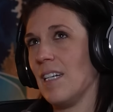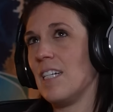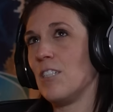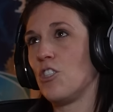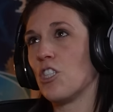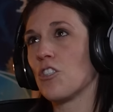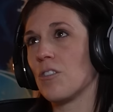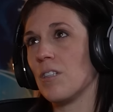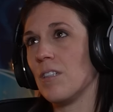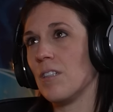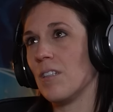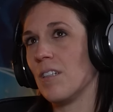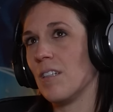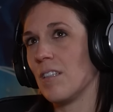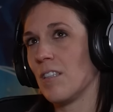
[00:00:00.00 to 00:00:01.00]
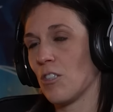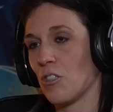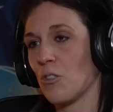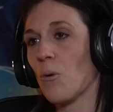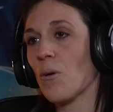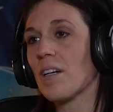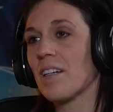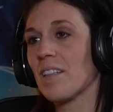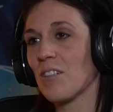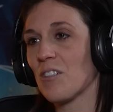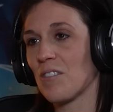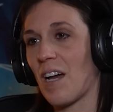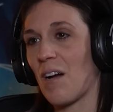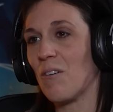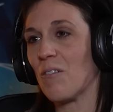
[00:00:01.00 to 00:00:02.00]
it just, the store
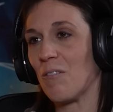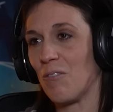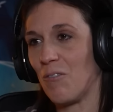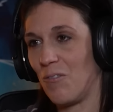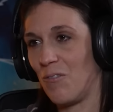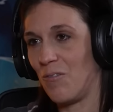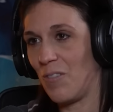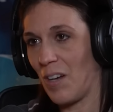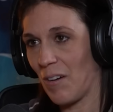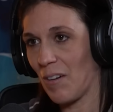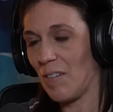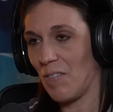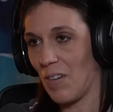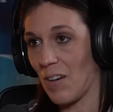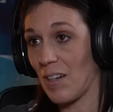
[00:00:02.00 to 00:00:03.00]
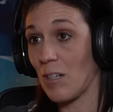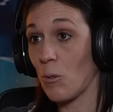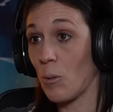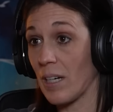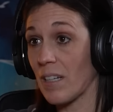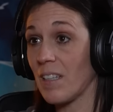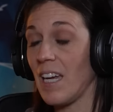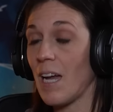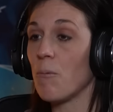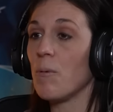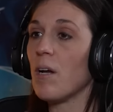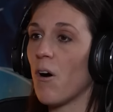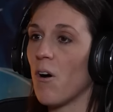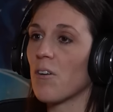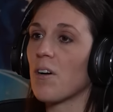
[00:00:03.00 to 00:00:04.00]
clears out very, very quickly, and
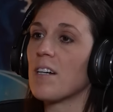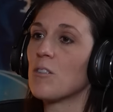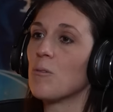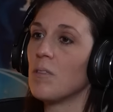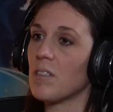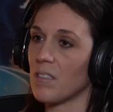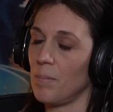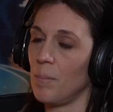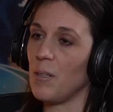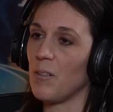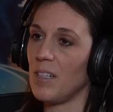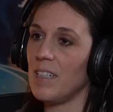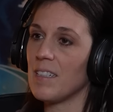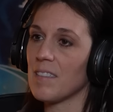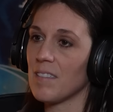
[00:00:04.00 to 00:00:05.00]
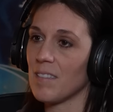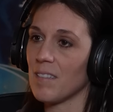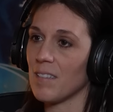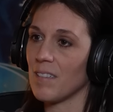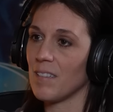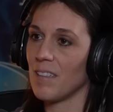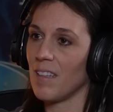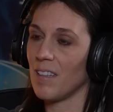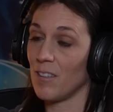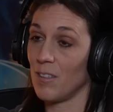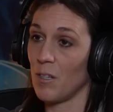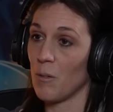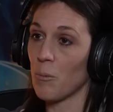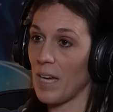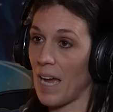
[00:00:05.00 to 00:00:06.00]
we all got to experience
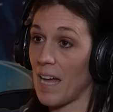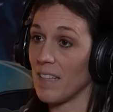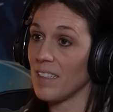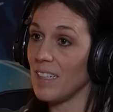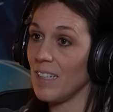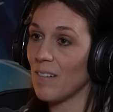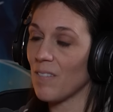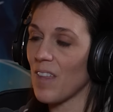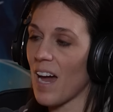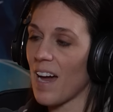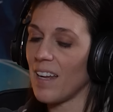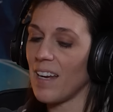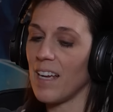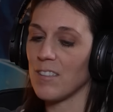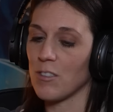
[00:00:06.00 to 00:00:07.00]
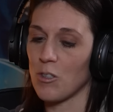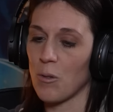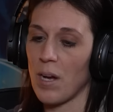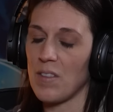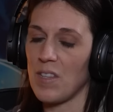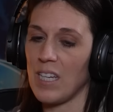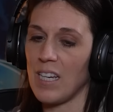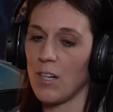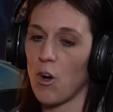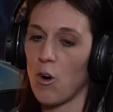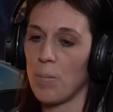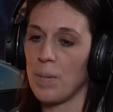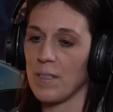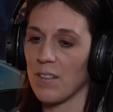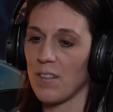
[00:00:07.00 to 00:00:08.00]
the reality of that. And so I think it
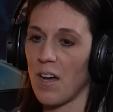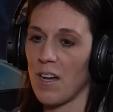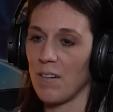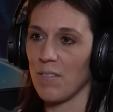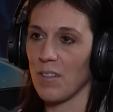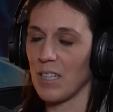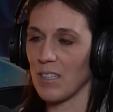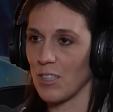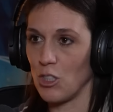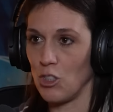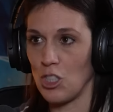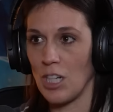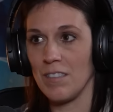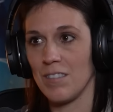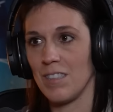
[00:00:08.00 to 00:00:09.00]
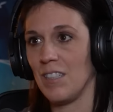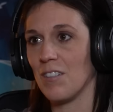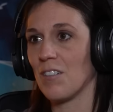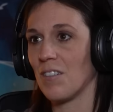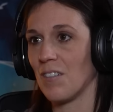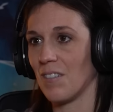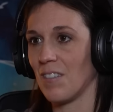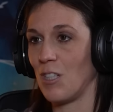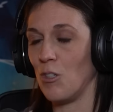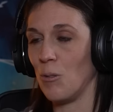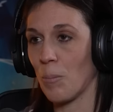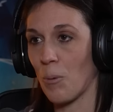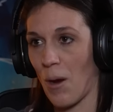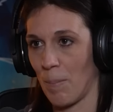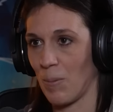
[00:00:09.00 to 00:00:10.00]
opened a lot of like the Gen Zer, the new
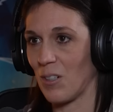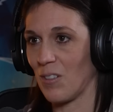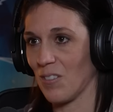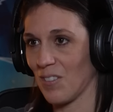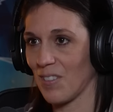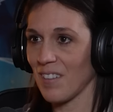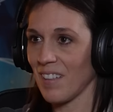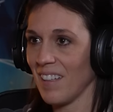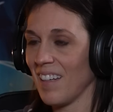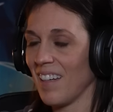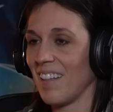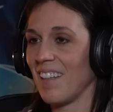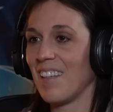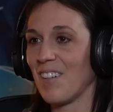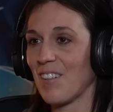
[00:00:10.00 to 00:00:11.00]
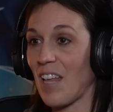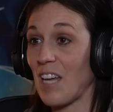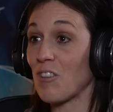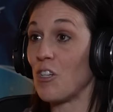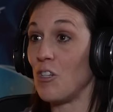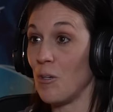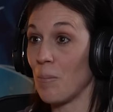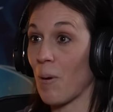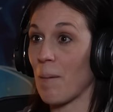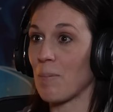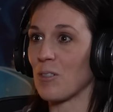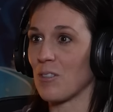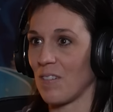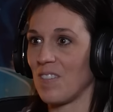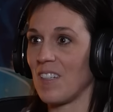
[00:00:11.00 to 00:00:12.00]
preppers. They're like the new
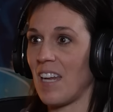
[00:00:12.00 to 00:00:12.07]
preppers of